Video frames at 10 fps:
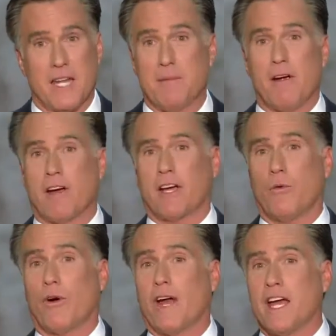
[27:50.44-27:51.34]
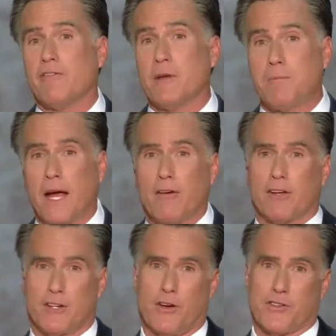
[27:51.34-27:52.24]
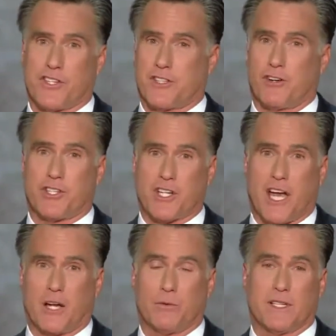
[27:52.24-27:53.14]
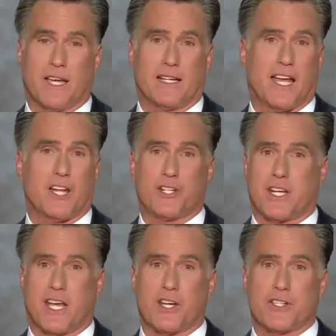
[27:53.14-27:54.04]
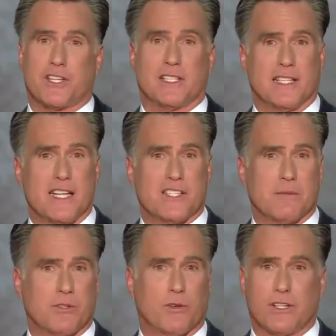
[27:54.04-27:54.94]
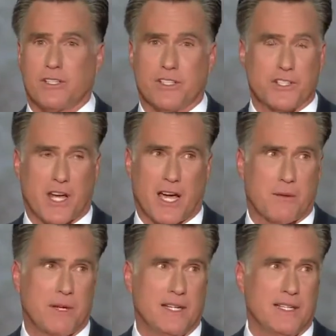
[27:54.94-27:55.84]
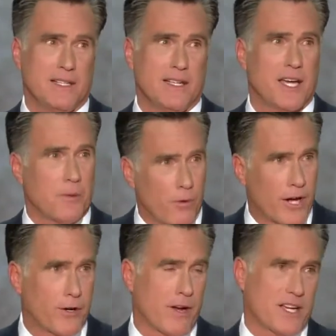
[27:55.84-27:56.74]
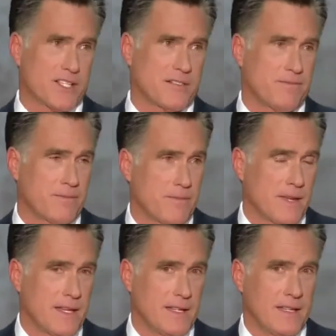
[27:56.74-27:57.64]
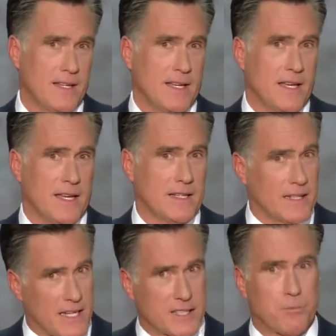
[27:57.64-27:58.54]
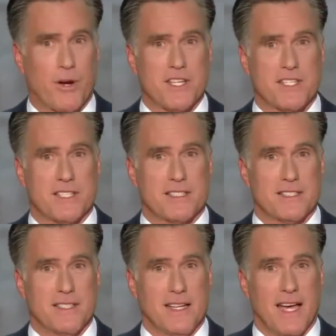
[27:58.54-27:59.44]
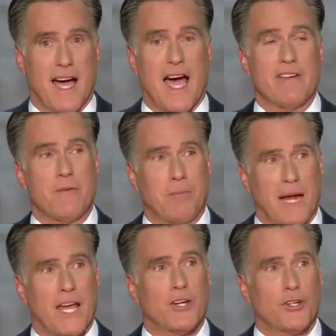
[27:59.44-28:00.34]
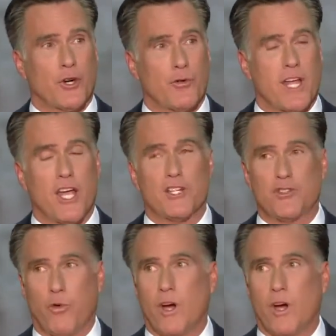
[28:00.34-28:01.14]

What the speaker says: An America where every parent knows that their child will get an education that leads them to a good job and a bright horizon. And unlike the president, I have a plan to create